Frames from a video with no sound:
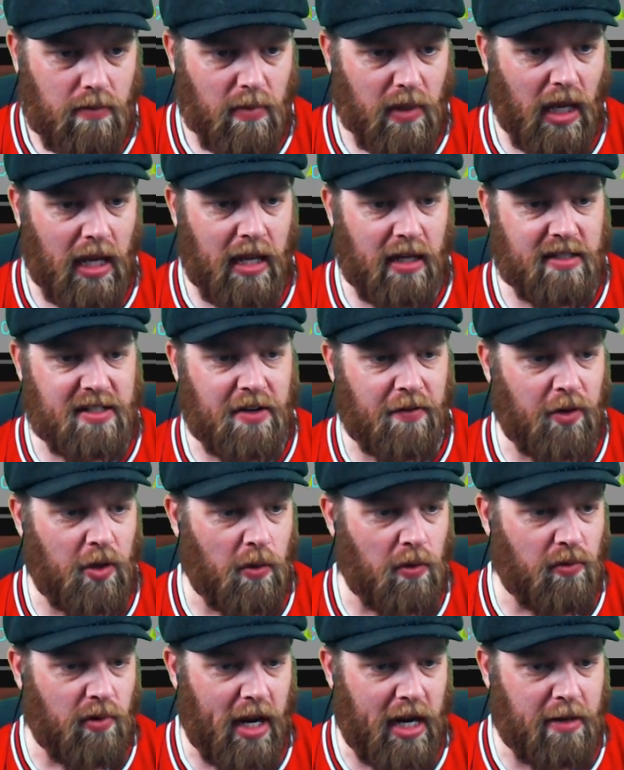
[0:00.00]
And
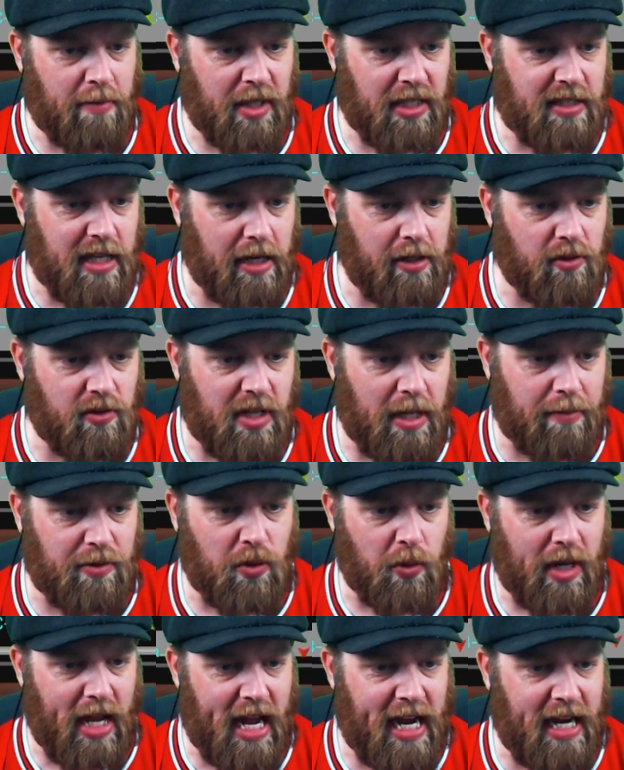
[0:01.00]
71 rated. McDaniel's up
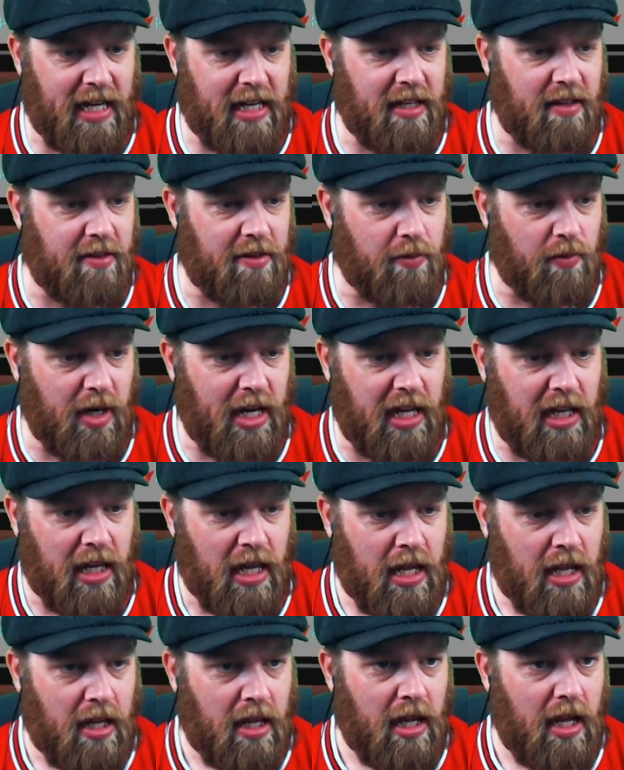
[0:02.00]
to an 83.
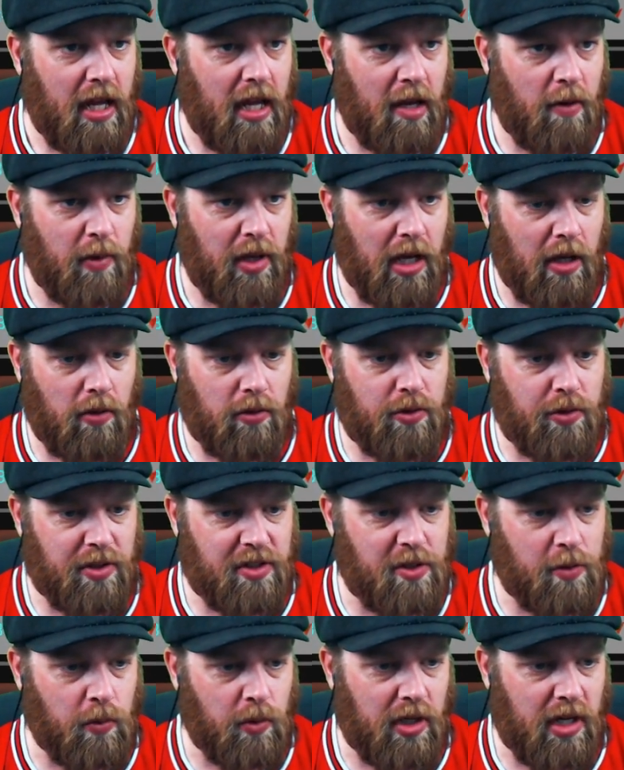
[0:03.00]
We hold
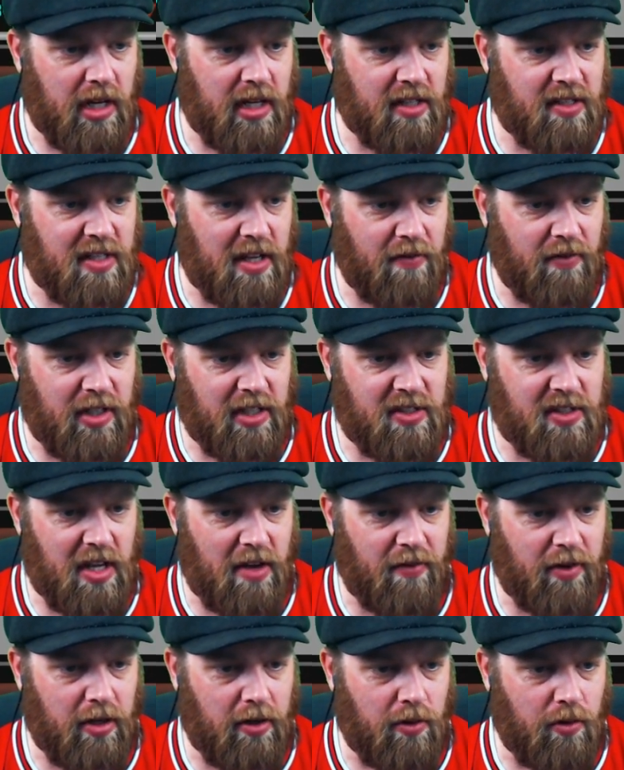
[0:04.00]
Christian Wood at a
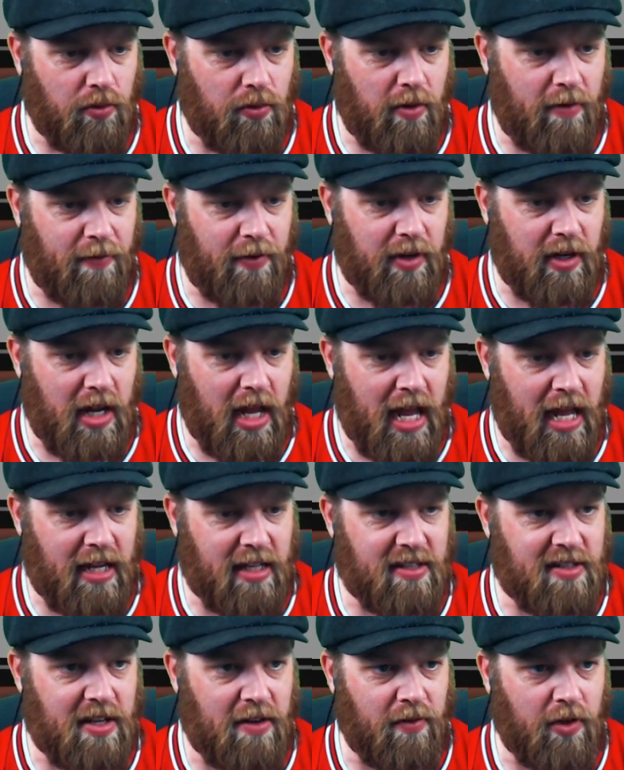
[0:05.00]
77. Griffin at
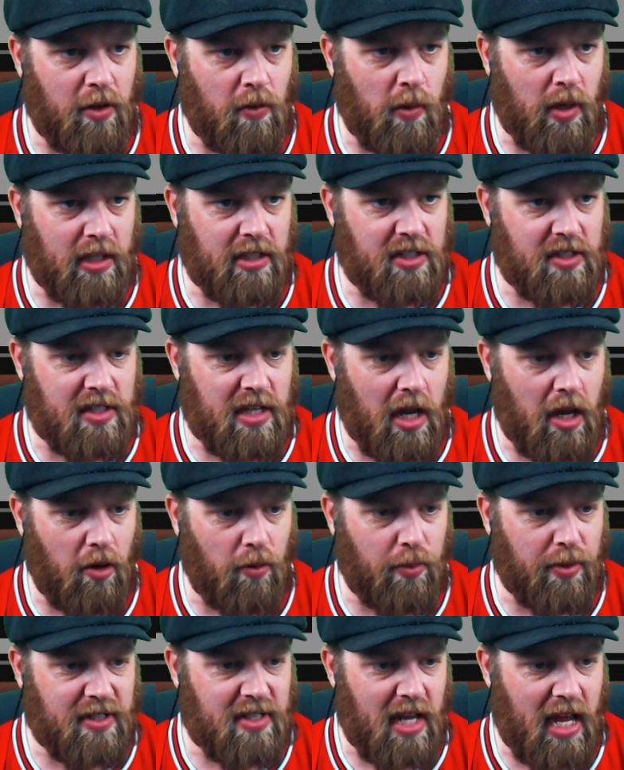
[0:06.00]
a 71 just to
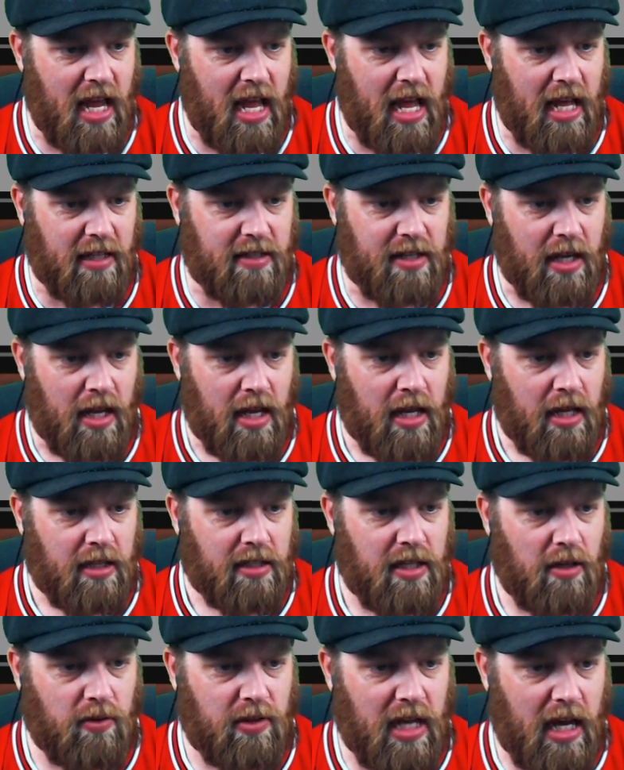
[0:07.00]
help us out.
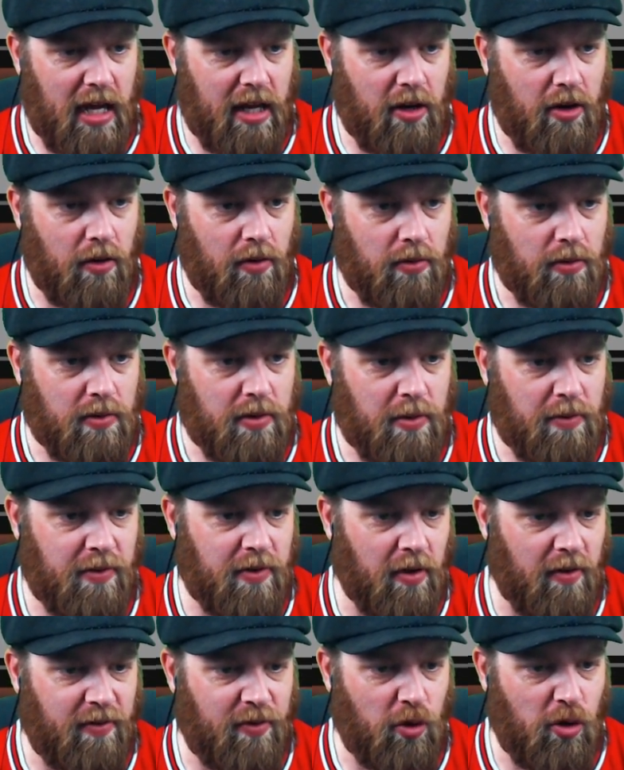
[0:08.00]
Delgado, so we've
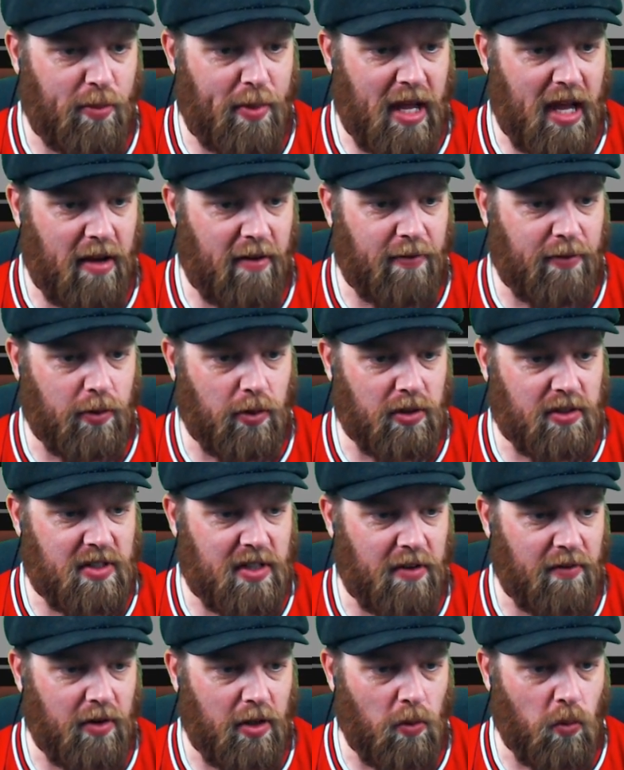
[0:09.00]
got 4 power forwards,
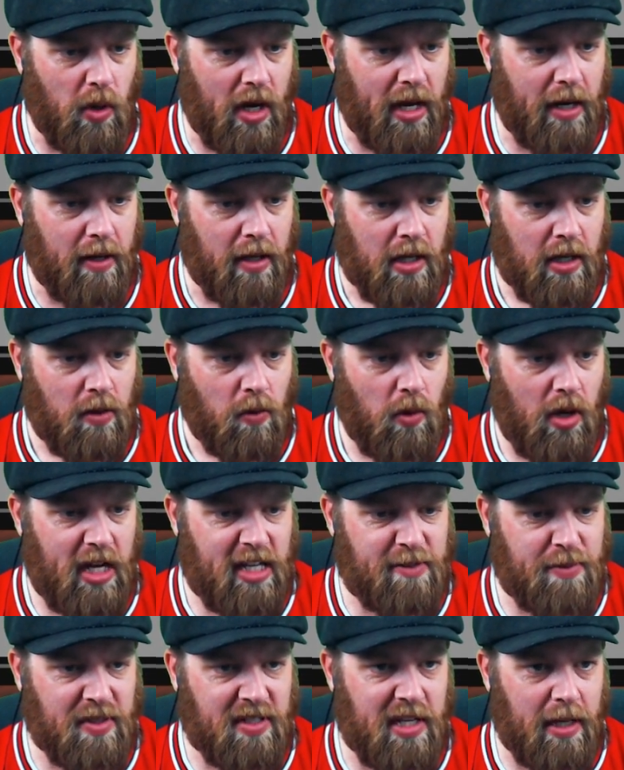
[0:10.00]
71.
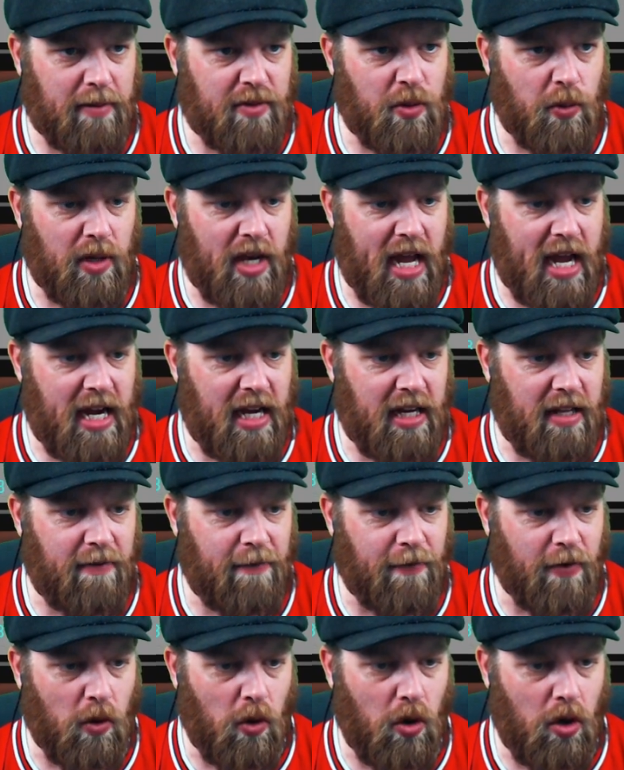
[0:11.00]
Wiseman's up to an
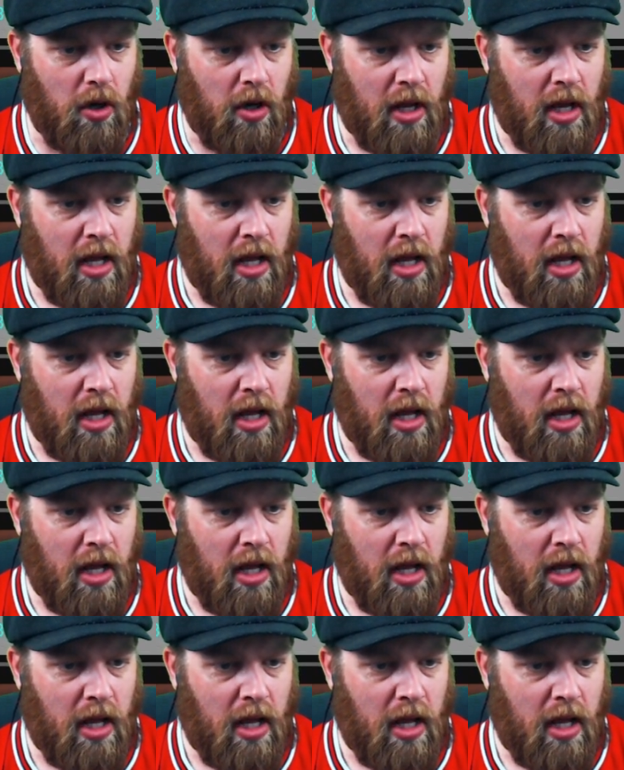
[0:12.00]
84.